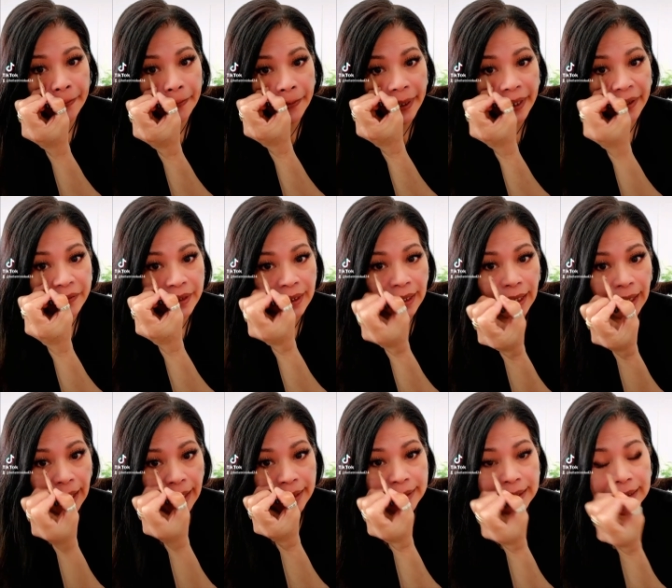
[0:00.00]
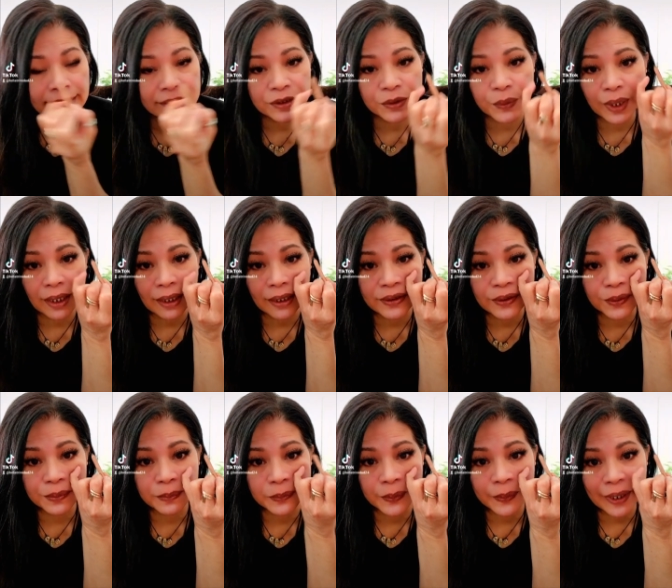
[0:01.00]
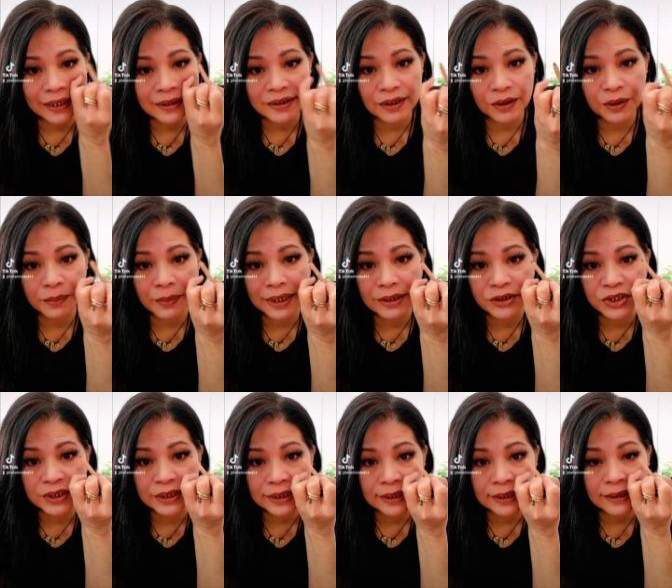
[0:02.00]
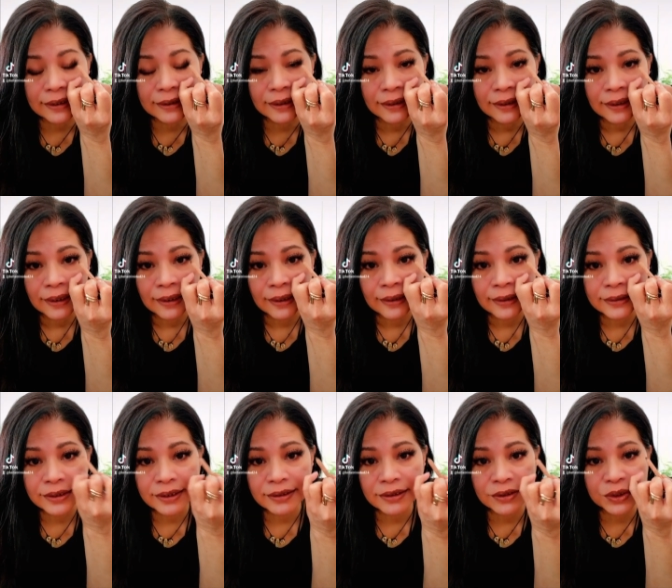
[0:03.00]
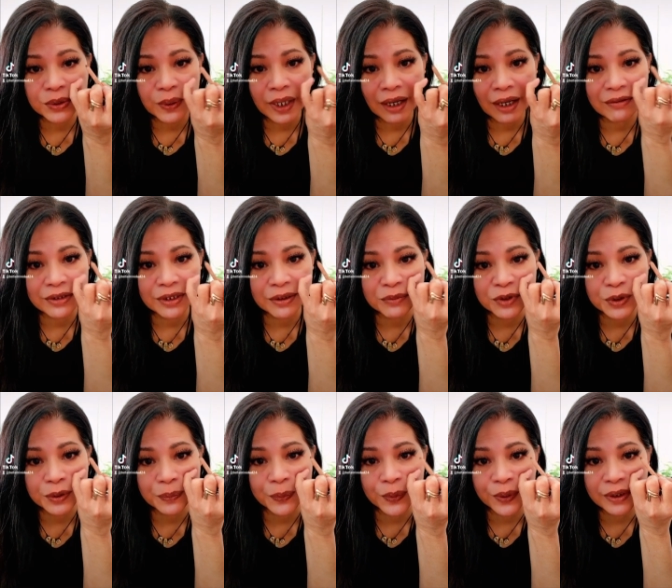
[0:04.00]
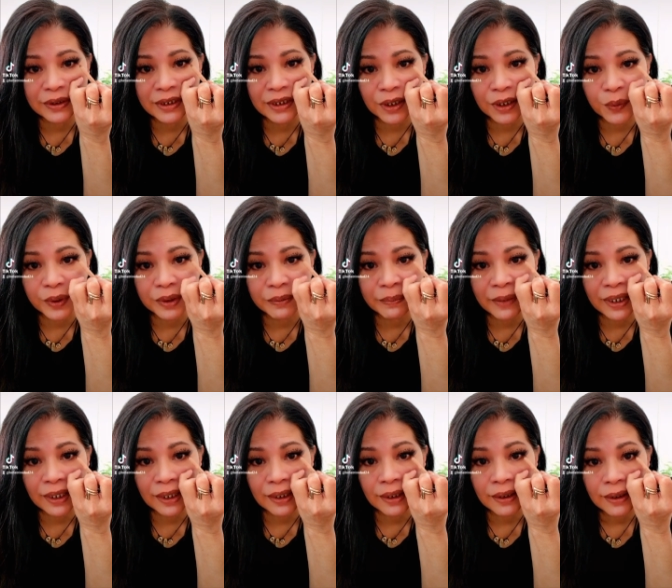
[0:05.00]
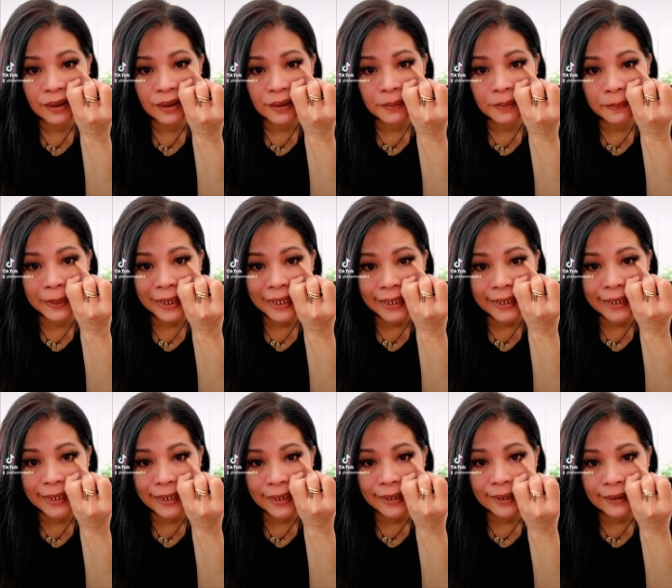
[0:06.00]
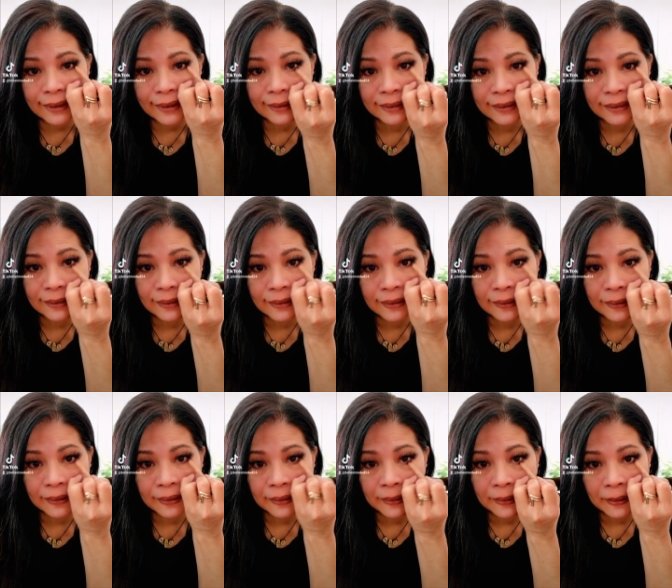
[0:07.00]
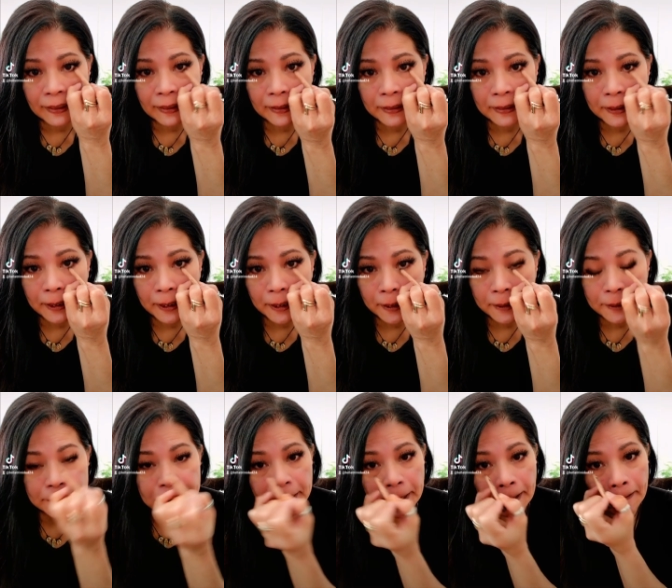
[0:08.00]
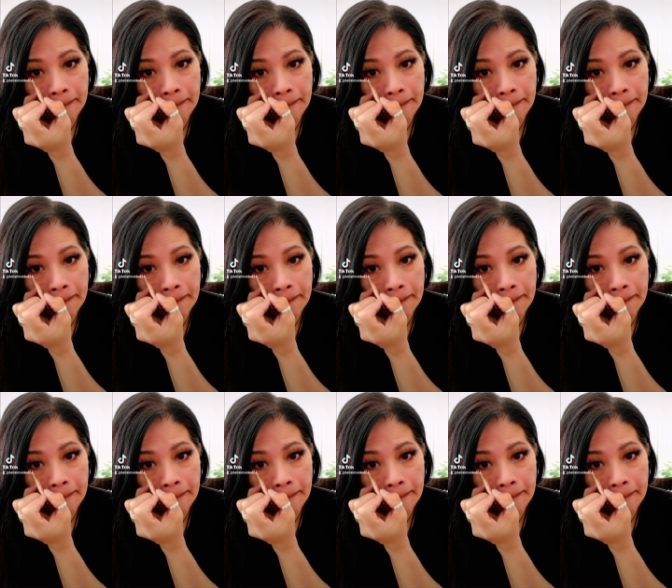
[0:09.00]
very lightly as well. I don't press on my cheek, just to have some support there with my pinky, and just